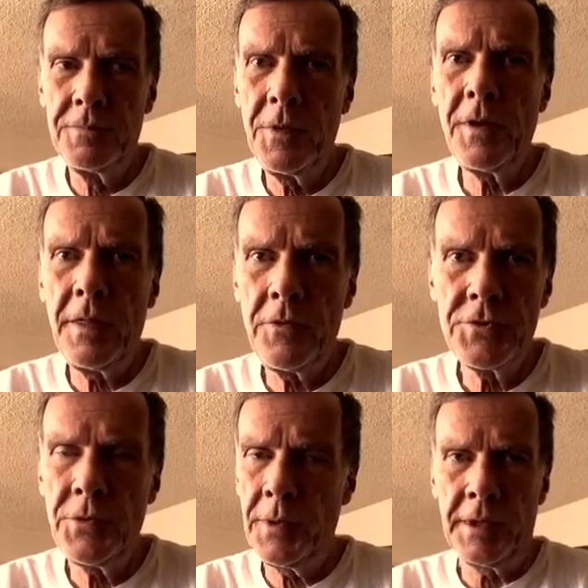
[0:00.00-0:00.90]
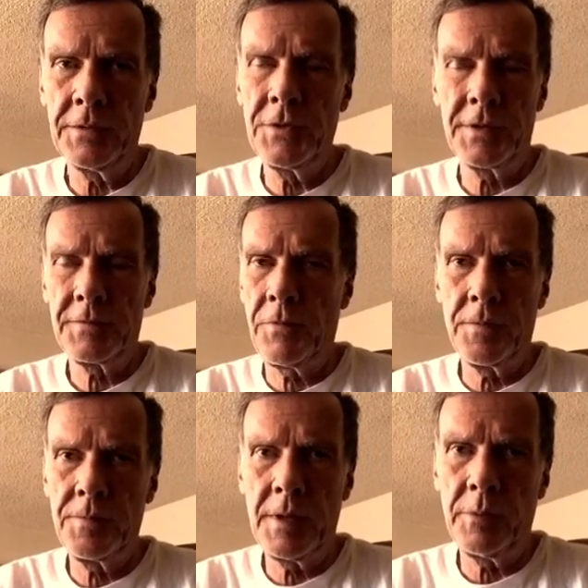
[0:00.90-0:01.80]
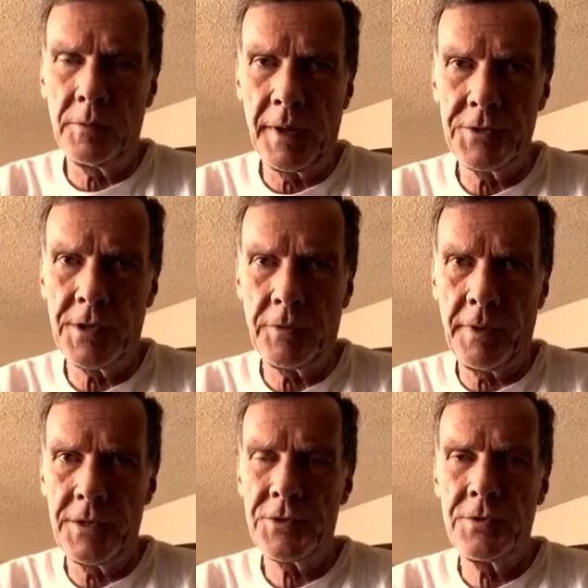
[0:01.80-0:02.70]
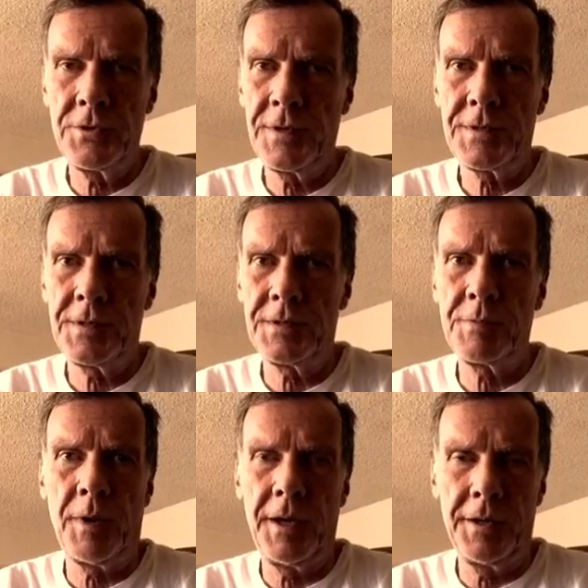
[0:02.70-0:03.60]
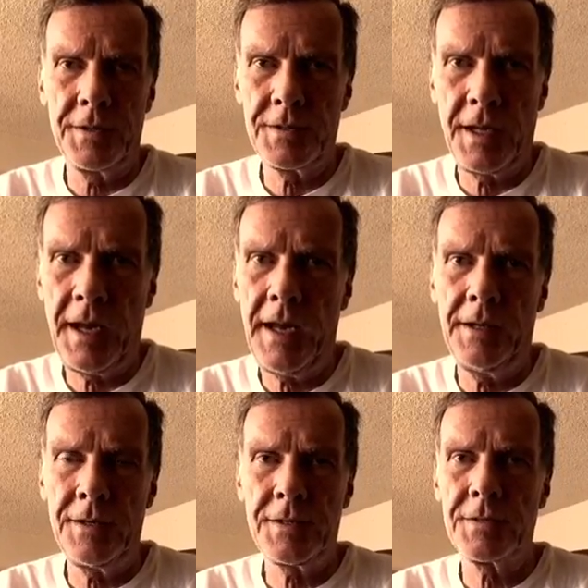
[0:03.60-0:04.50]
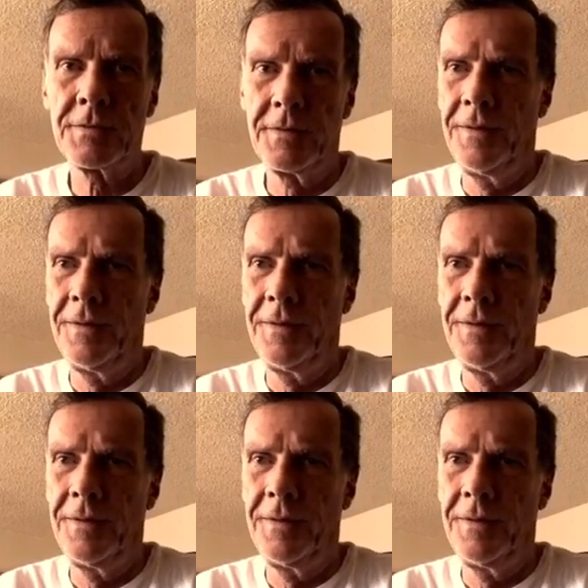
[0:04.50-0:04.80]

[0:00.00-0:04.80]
They're doing it just for people in my generation, just to spite us. They hate us.